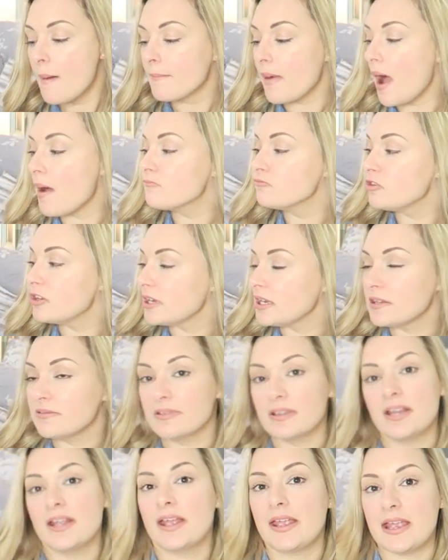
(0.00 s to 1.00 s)
But I'm really,
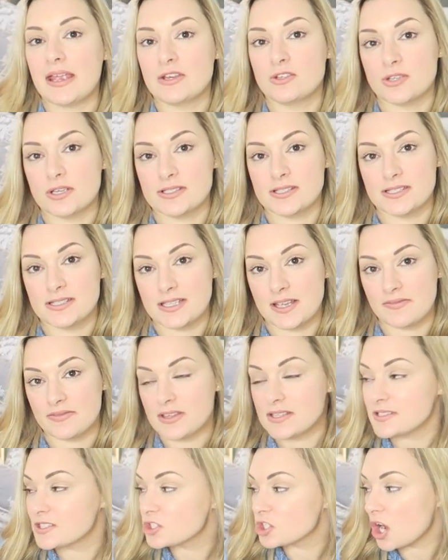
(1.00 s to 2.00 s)
really interested to give
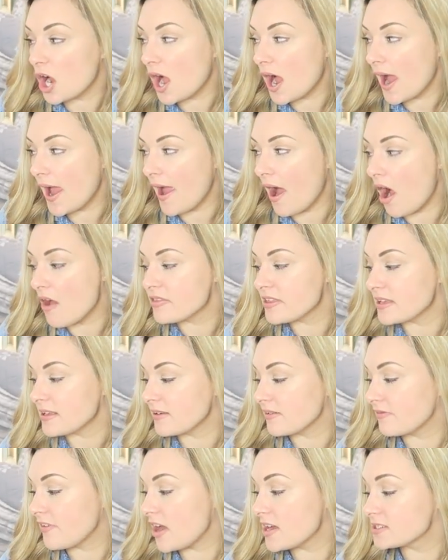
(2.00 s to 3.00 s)
this a try. I
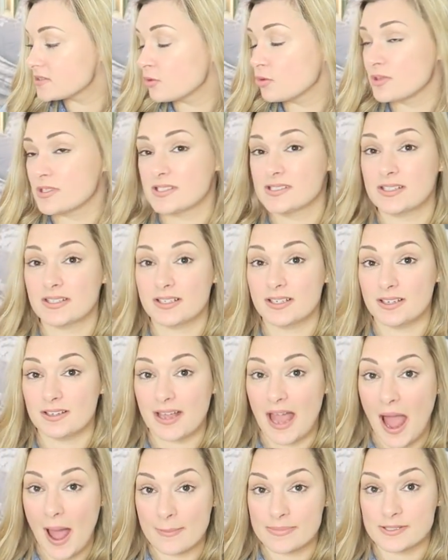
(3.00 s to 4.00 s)
think, first of all, this is going to
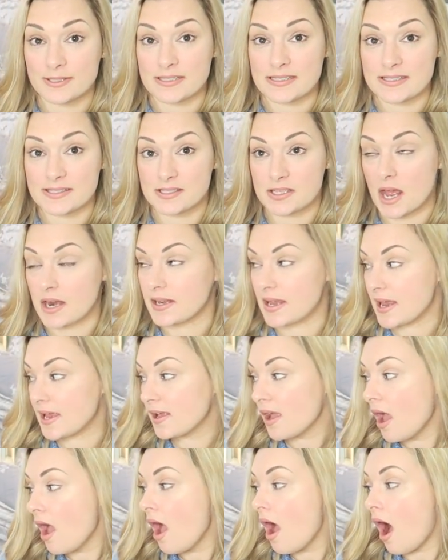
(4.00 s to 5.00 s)
look absolutely
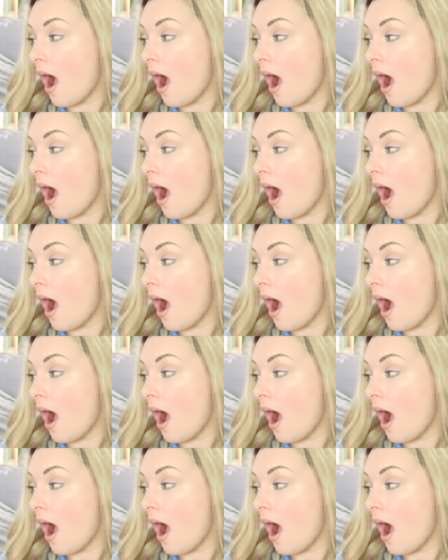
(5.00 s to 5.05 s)
stunning.